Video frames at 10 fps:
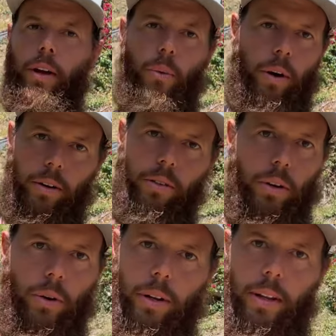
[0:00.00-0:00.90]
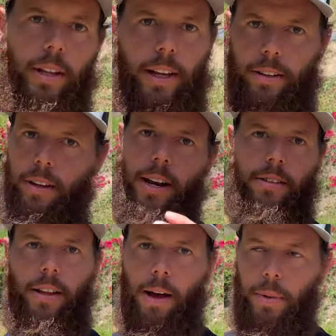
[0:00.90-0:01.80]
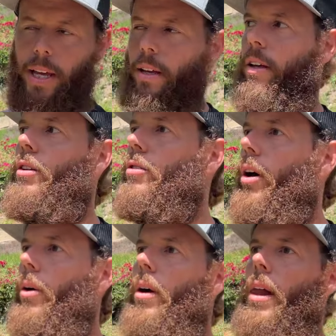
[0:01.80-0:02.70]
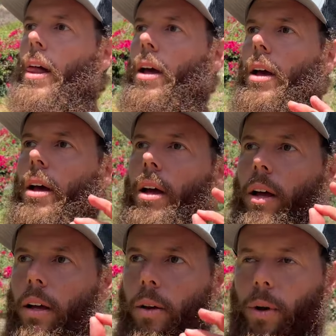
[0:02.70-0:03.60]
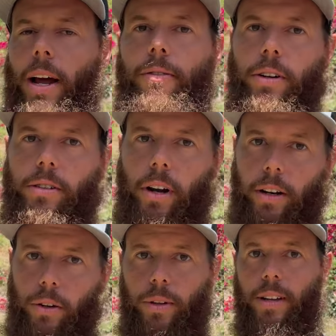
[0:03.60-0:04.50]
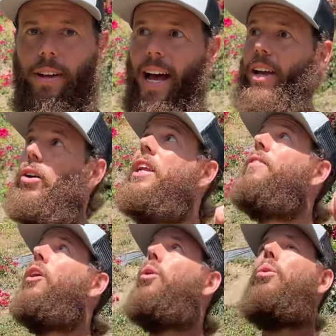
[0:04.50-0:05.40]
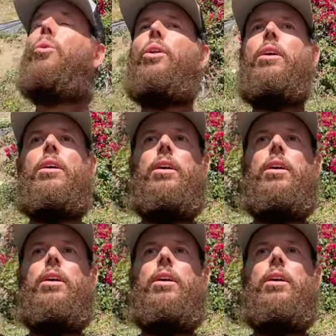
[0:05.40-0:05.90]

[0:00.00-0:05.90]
like one or two, and then it gets kind of sloppy. So when I first started doing this, I couldn't even hold